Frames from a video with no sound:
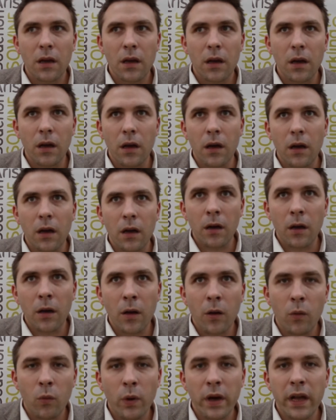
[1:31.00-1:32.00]

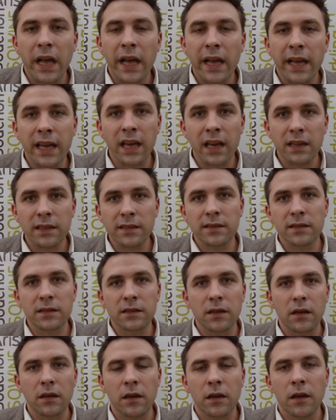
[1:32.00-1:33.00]
Uh, well, I guess
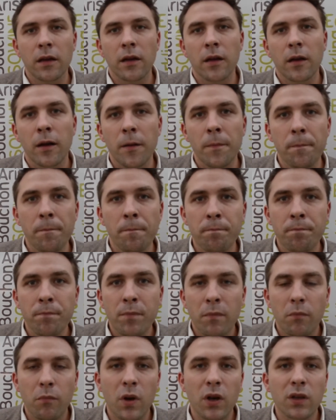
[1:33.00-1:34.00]
um,
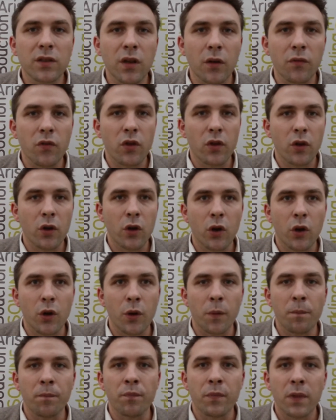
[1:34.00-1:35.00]
most of the
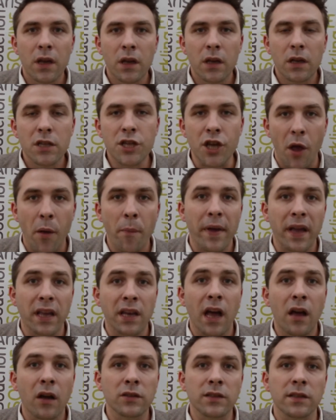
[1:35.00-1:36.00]
champagne
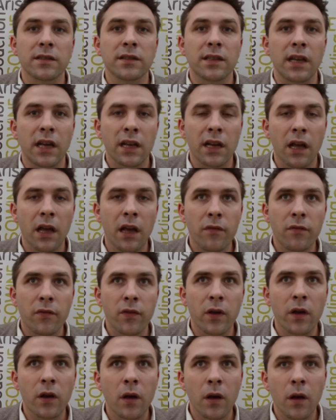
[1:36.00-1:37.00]
houses that have
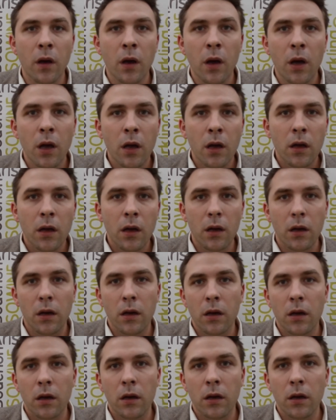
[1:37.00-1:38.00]
uh,
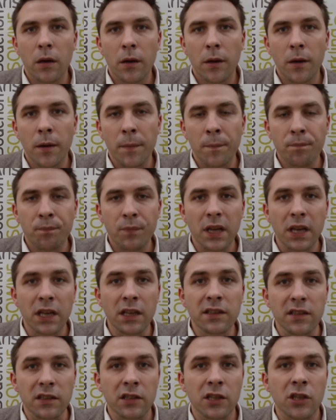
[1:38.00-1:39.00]
uh,
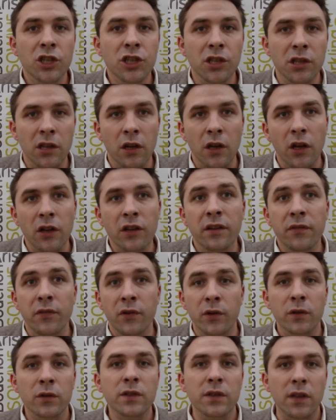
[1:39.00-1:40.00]
international
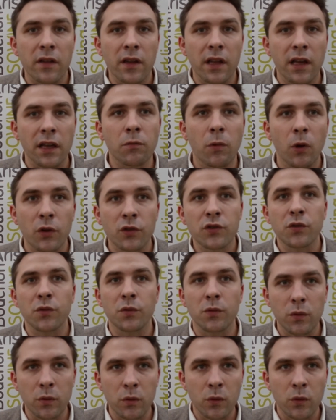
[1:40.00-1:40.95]
endeavors and that want to